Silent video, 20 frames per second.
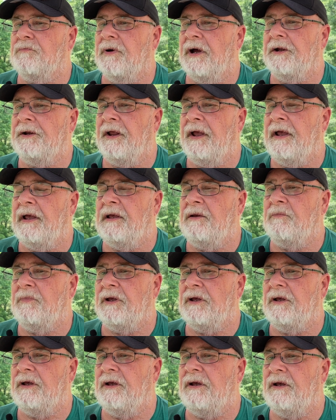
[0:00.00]
My name
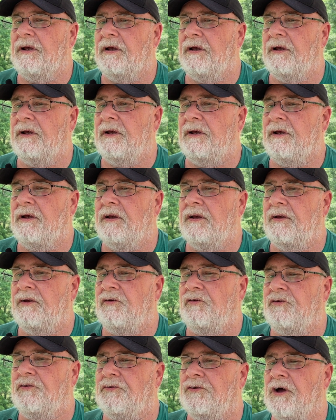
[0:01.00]

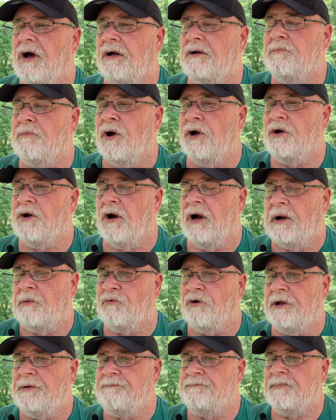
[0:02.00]
is Doug
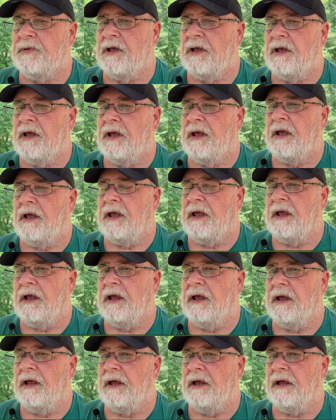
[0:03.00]
Montgomery,
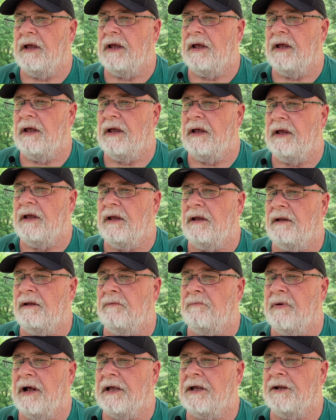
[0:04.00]

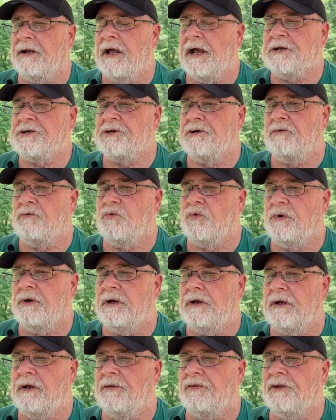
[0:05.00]
and my connection
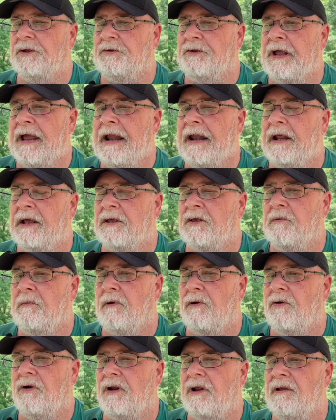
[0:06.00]
with the Natick
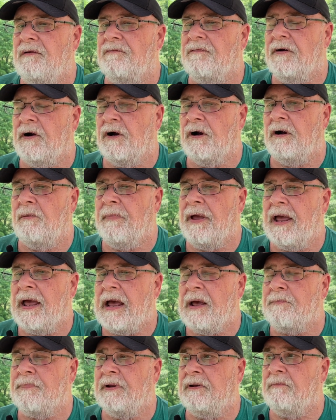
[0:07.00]
Community Farm
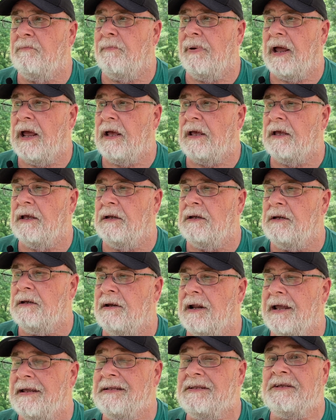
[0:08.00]
happened back in
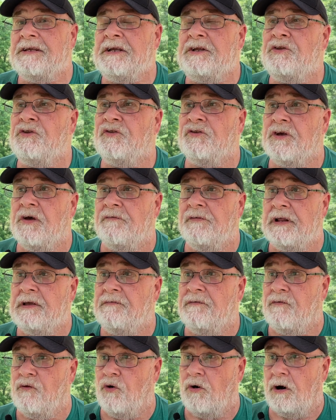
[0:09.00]

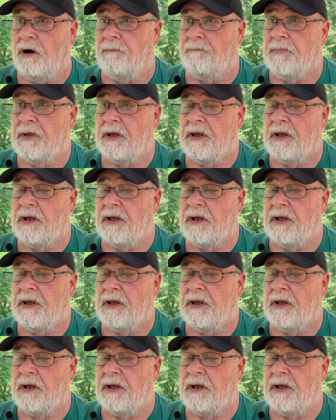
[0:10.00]
1974.